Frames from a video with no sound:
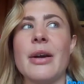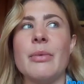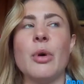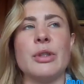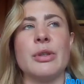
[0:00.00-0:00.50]

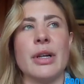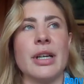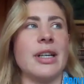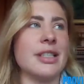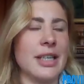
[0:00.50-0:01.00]
What was quite
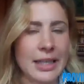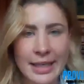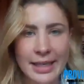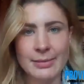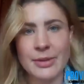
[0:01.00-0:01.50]
nice is like
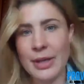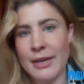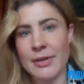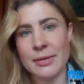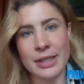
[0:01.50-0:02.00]
leading up to it,
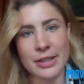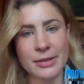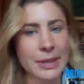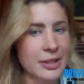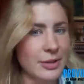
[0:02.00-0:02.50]
everyone was like,
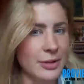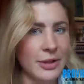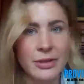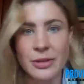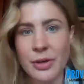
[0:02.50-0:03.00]
just make sure you
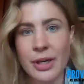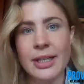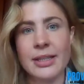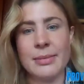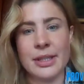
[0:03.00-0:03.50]
enjoy
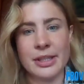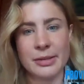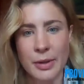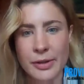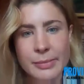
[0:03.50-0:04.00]
it as much as
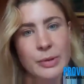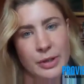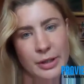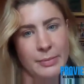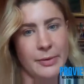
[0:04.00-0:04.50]
possible.
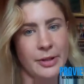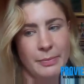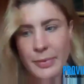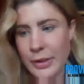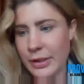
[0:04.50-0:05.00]
Don't
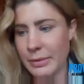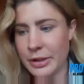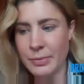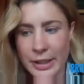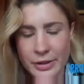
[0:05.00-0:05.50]
put too
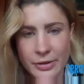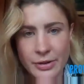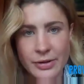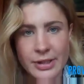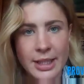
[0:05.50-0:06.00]
much pressure on
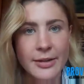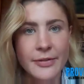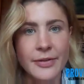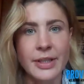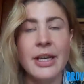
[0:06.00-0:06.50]

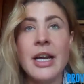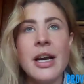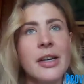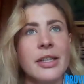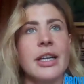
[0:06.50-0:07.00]
yourself. And I
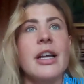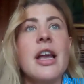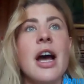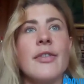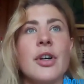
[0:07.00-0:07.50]
was like,
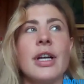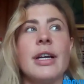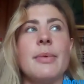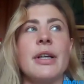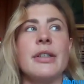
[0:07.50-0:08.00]
I've got
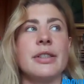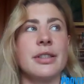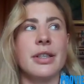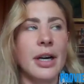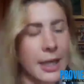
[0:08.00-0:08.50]
here
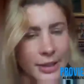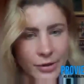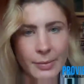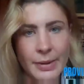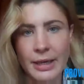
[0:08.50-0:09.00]
because I
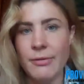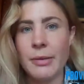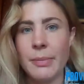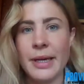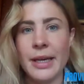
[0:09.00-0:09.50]
enjoy playing
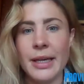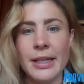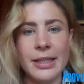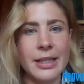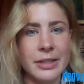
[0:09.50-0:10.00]
rugby.
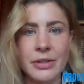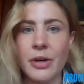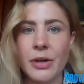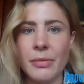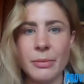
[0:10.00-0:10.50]
It's
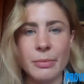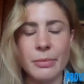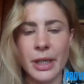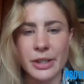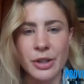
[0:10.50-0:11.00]
not
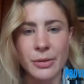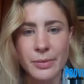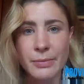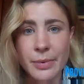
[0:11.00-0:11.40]
my job